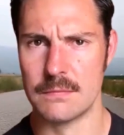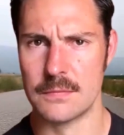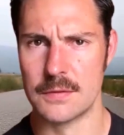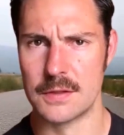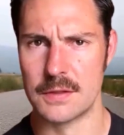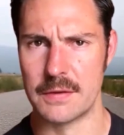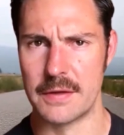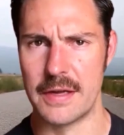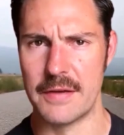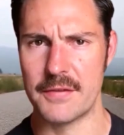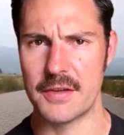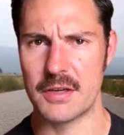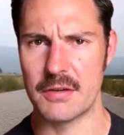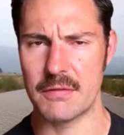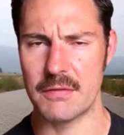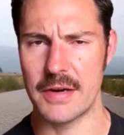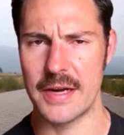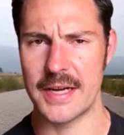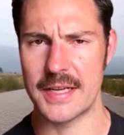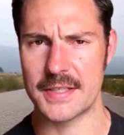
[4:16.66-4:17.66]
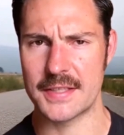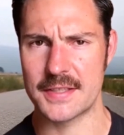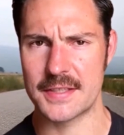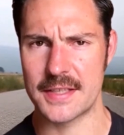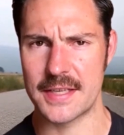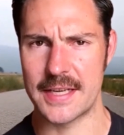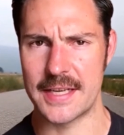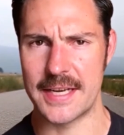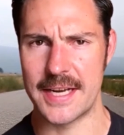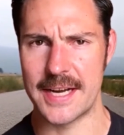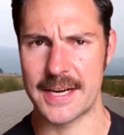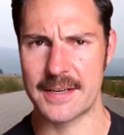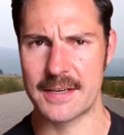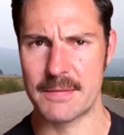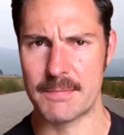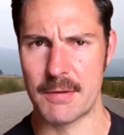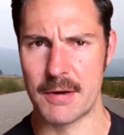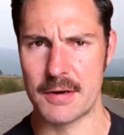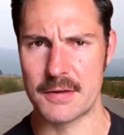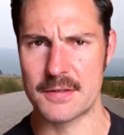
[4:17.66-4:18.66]
So even at rest, an
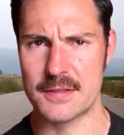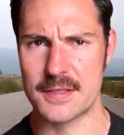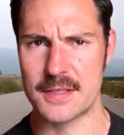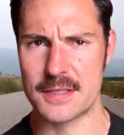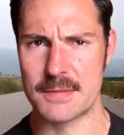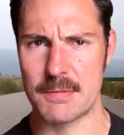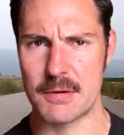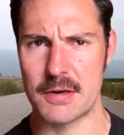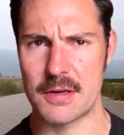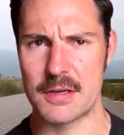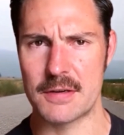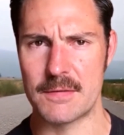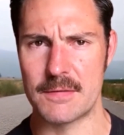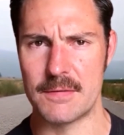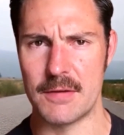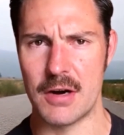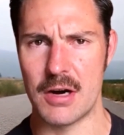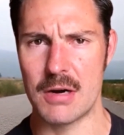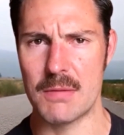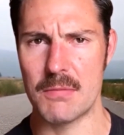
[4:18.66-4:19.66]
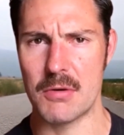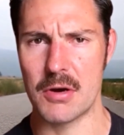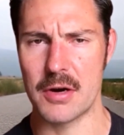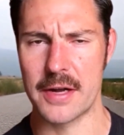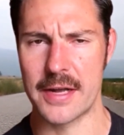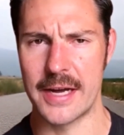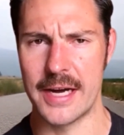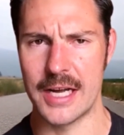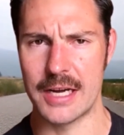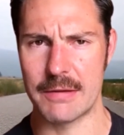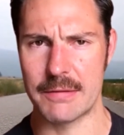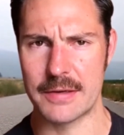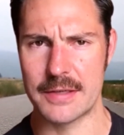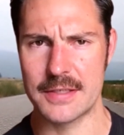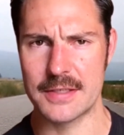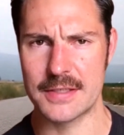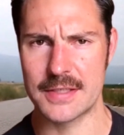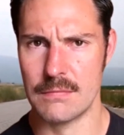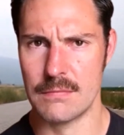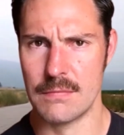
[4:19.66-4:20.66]
active person is burning far more
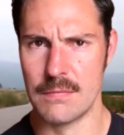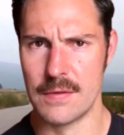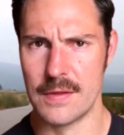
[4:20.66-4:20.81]
calories